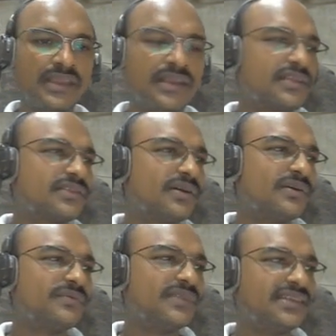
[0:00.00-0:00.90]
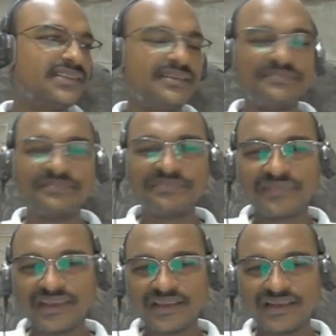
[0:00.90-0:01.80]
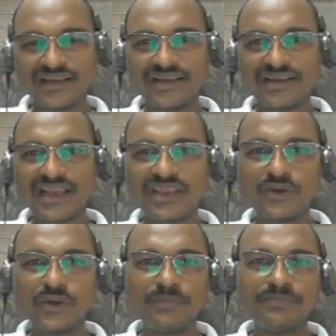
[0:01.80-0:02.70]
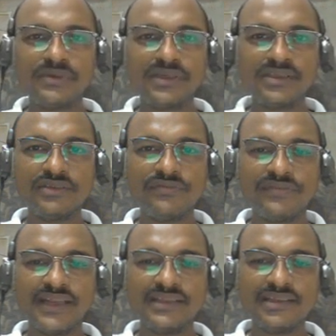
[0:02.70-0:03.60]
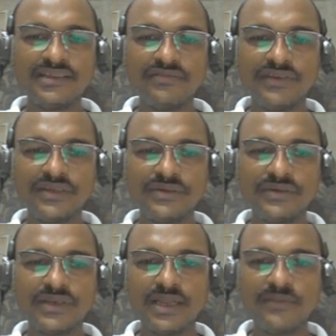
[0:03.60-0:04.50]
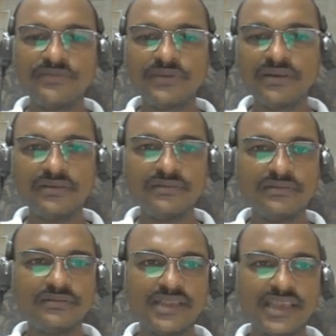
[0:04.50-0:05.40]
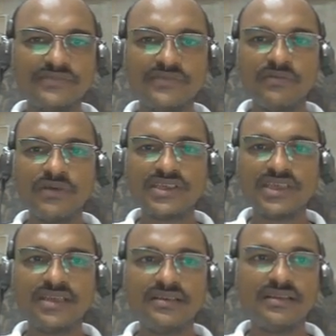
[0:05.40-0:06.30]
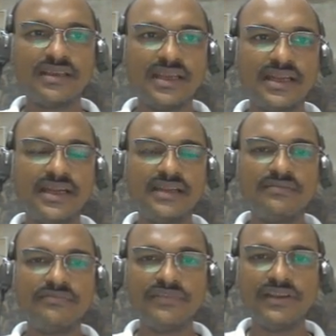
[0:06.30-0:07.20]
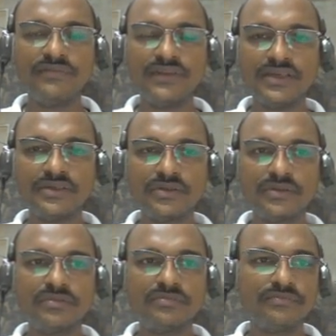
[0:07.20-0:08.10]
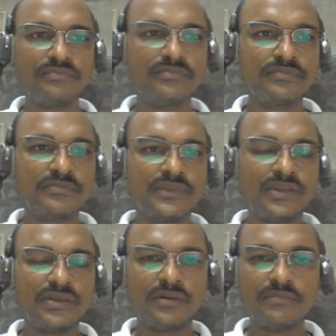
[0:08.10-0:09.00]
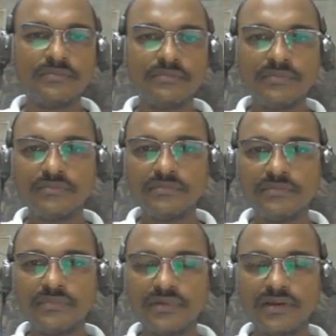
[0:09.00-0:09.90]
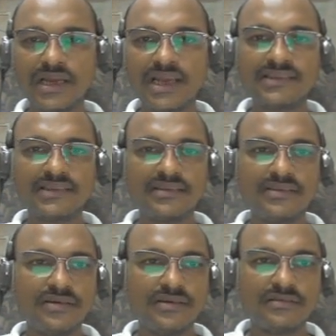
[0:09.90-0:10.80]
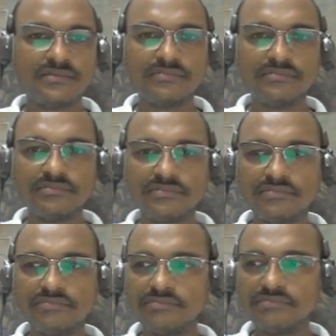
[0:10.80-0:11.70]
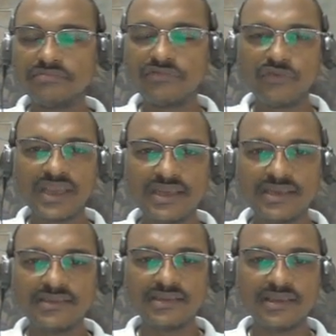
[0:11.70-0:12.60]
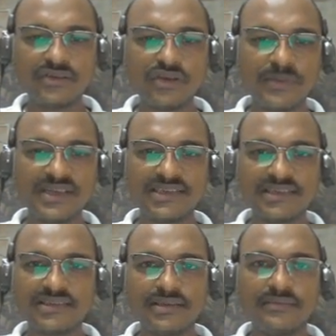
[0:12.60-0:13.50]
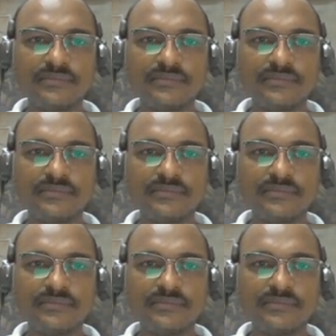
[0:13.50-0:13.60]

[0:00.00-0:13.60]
So that's it. I hope you'll find this video helpful. Thanks for watching, and feel free to, you know, ask your queries in comment section.